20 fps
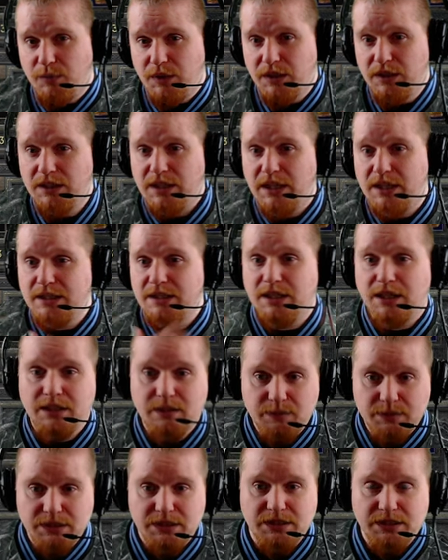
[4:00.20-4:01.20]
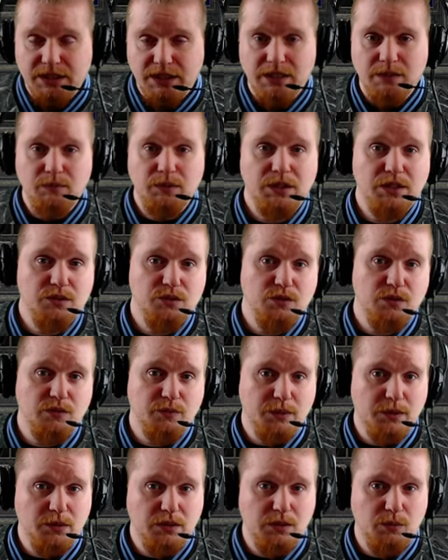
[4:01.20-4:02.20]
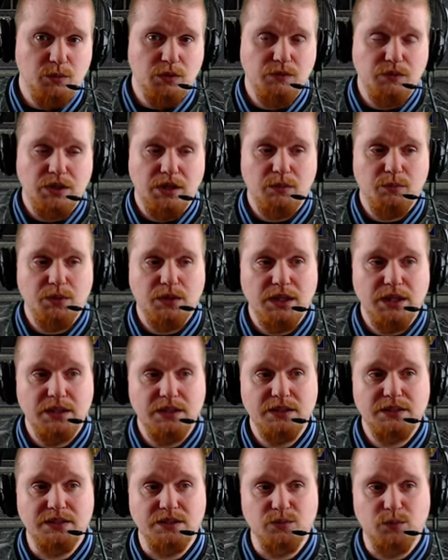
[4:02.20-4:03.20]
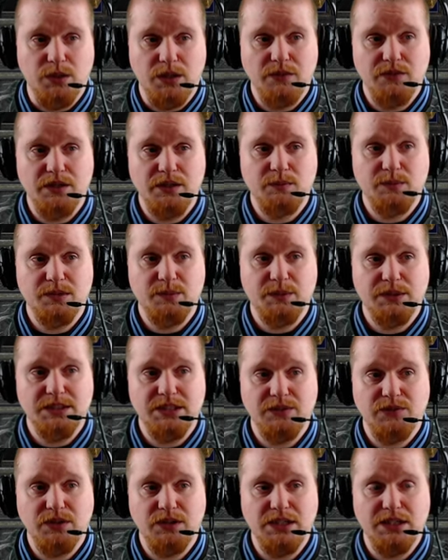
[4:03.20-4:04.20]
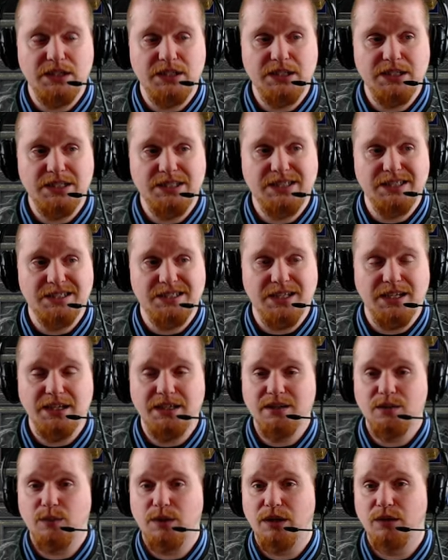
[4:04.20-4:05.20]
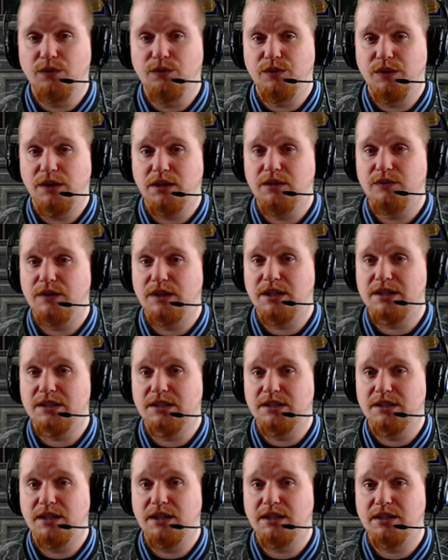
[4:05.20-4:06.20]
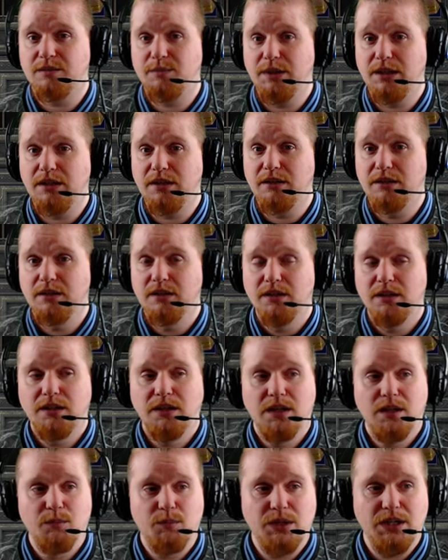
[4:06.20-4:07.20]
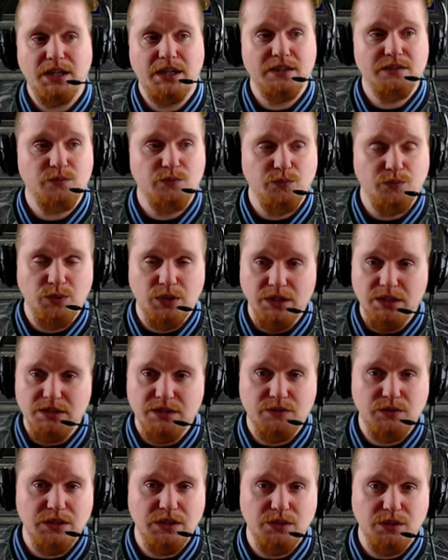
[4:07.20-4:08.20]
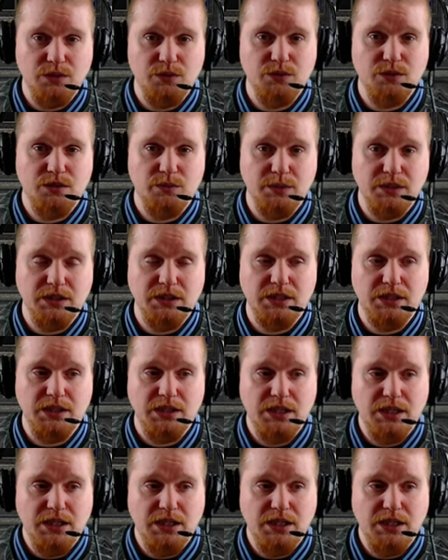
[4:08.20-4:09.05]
A lot of the items in this game need a durability revamp. And this is one of them specifically that is designed around very fast attack speed, but has relatively low durability.